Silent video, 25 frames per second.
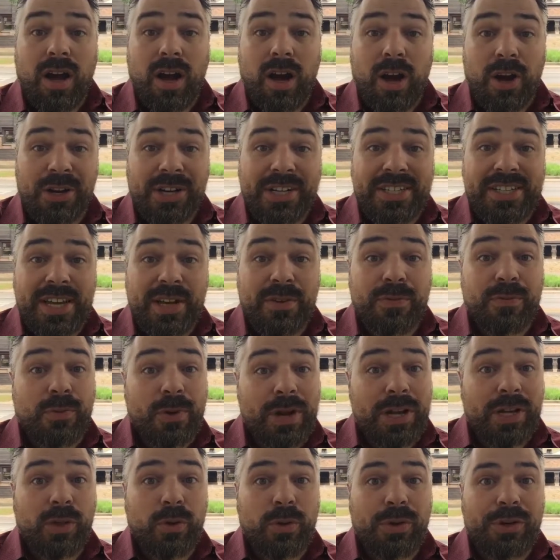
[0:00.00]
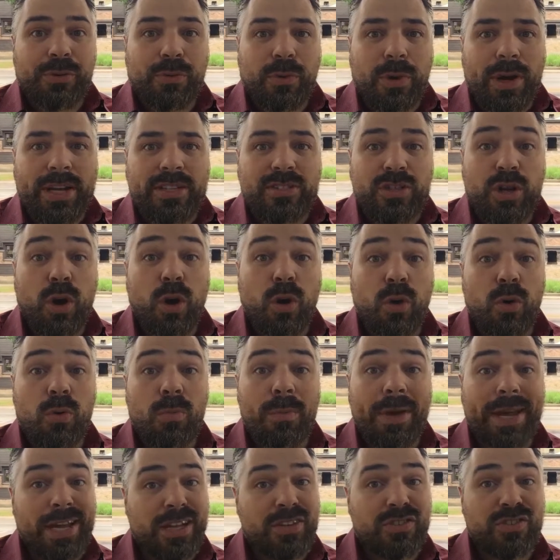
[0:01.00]
Architect Frank Lloyd Wright's
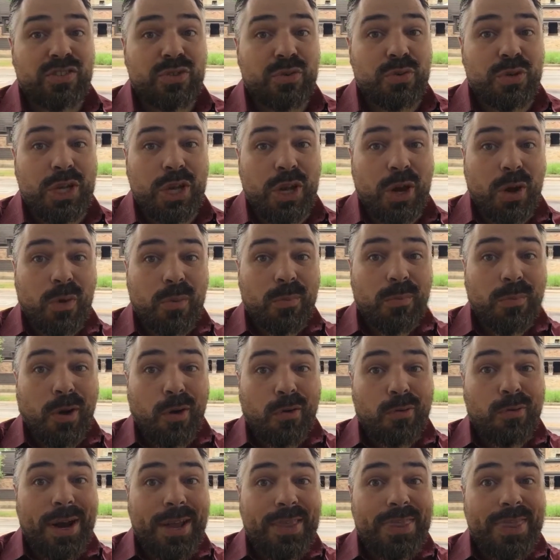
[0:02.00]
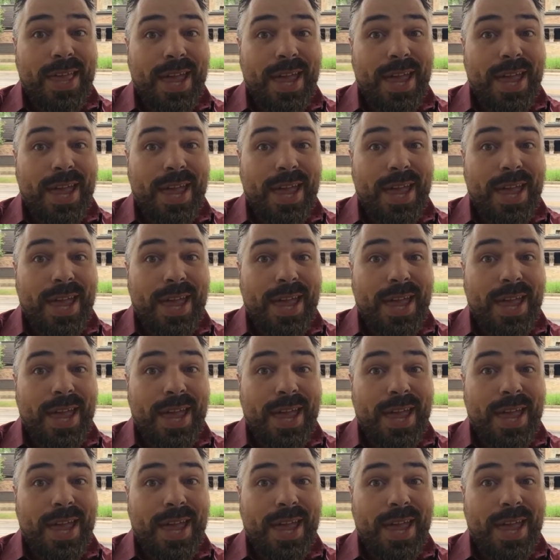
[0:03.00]
home and studio, right